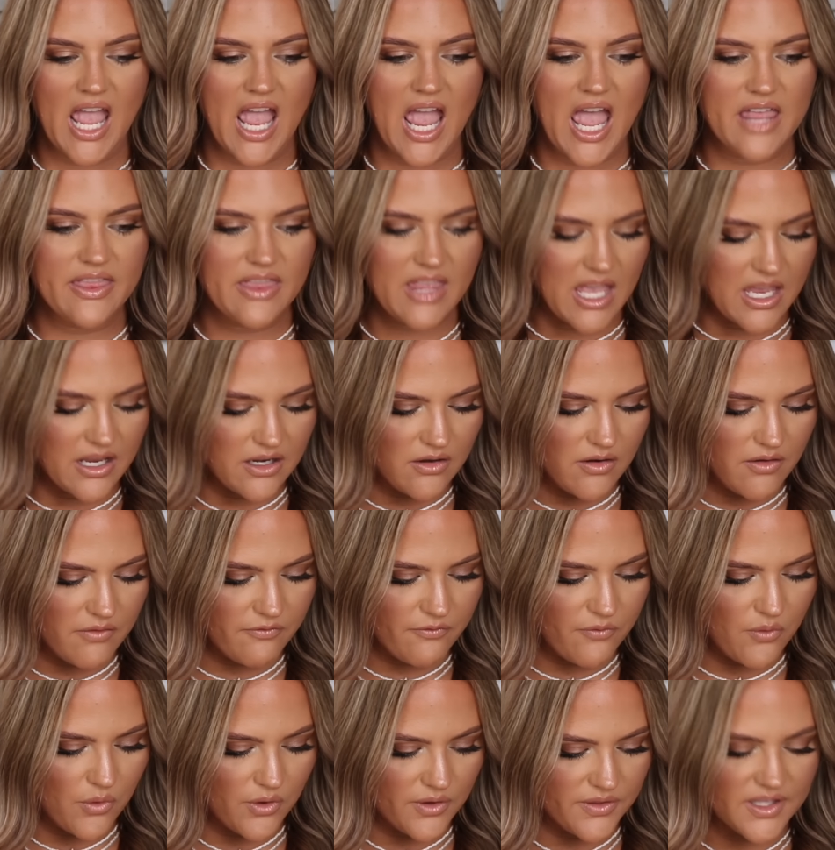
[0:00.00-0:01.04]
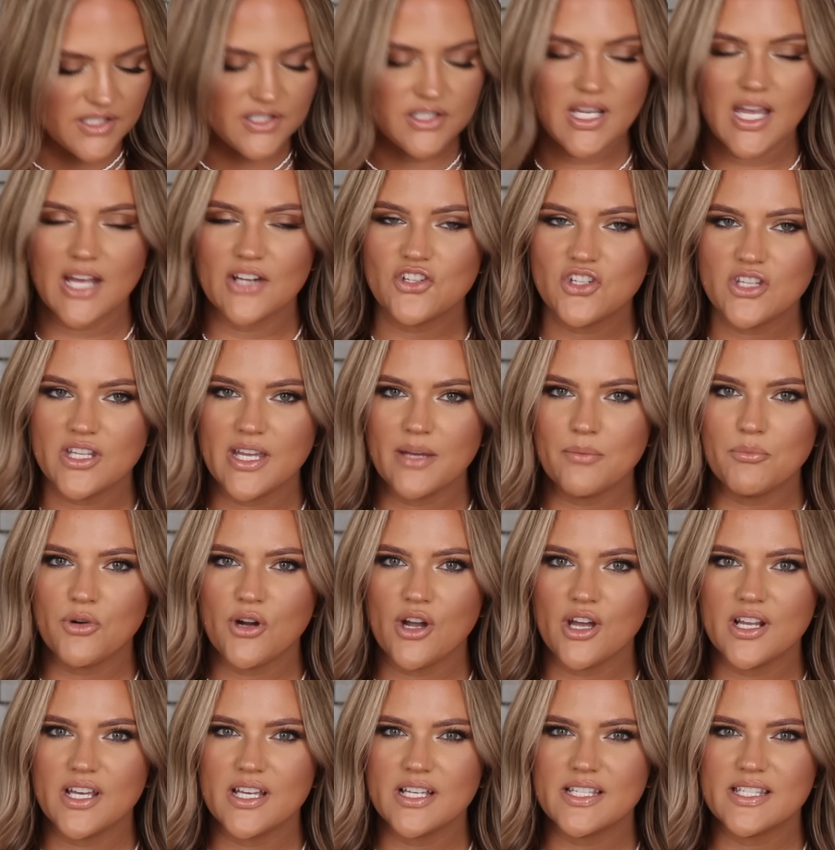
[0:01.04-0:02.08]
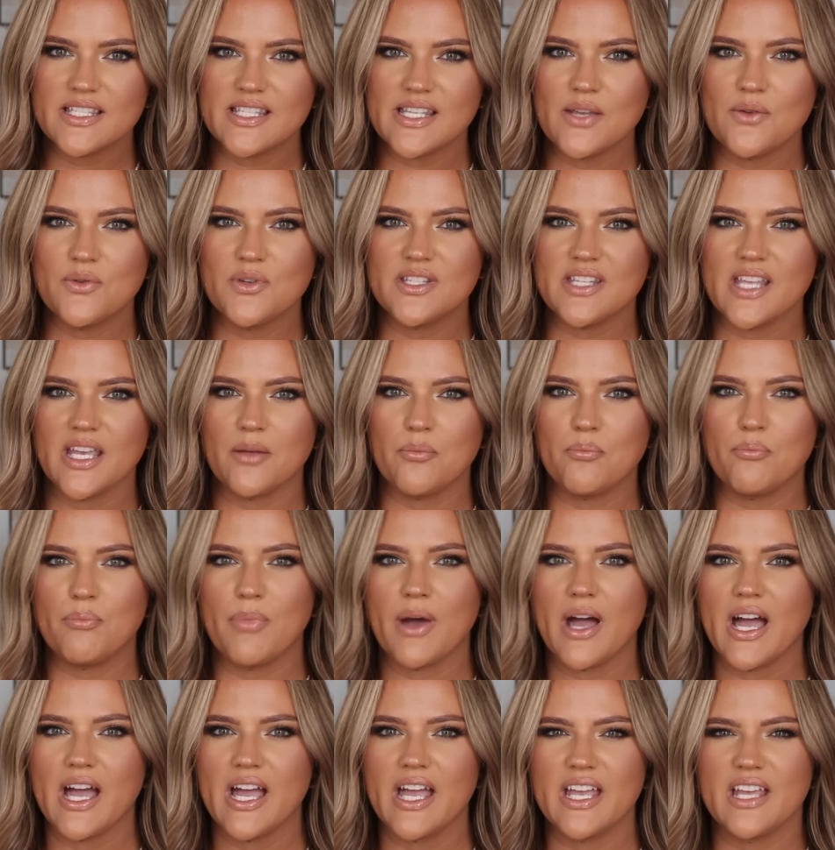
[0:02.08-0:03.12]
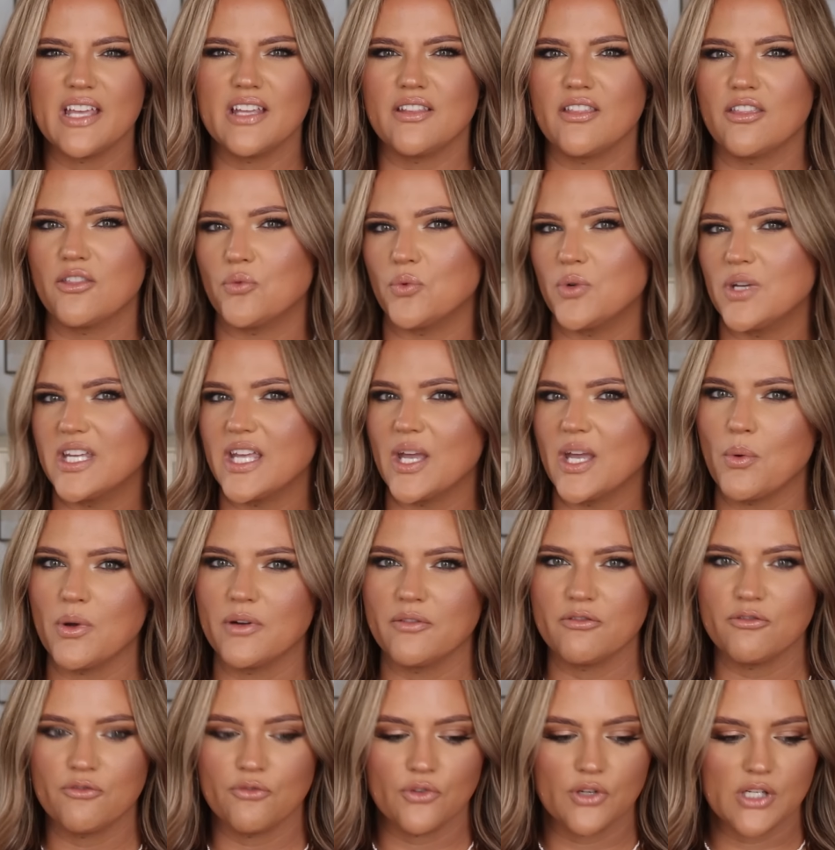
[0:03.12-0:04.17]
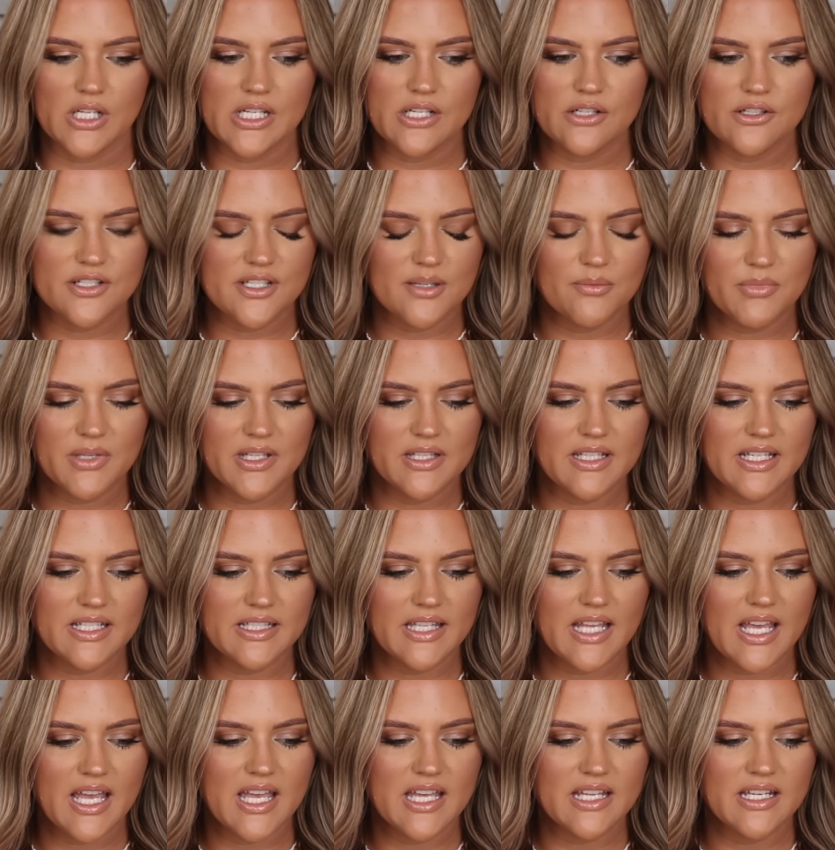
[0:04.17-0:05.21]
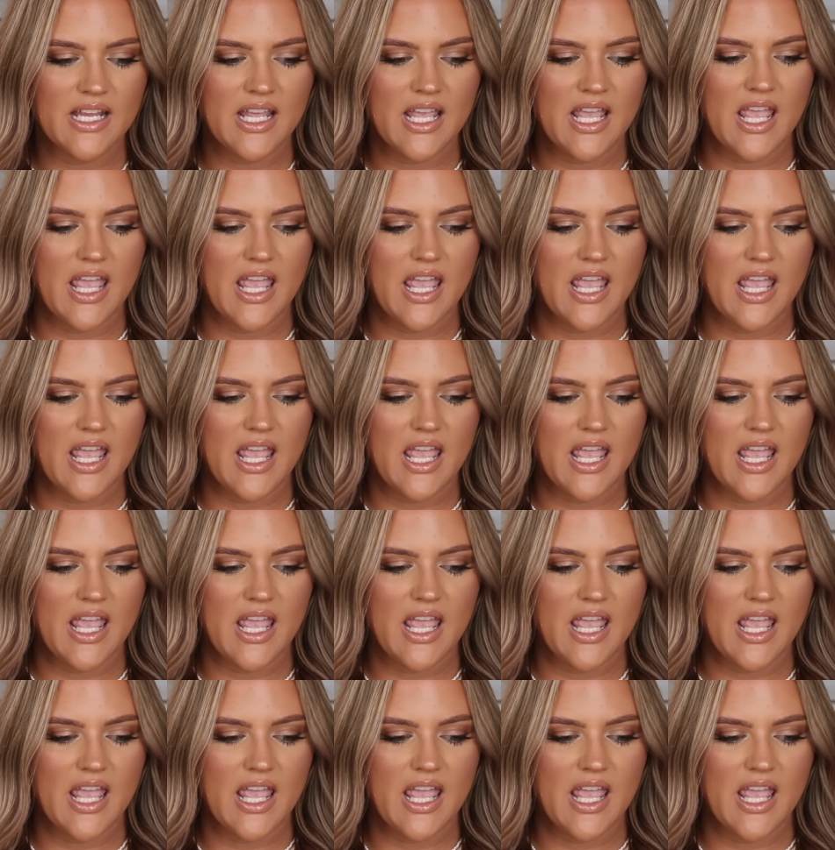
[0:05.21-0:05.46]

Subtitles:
And then for the Touchland products, it was like buy three, one free or something like that.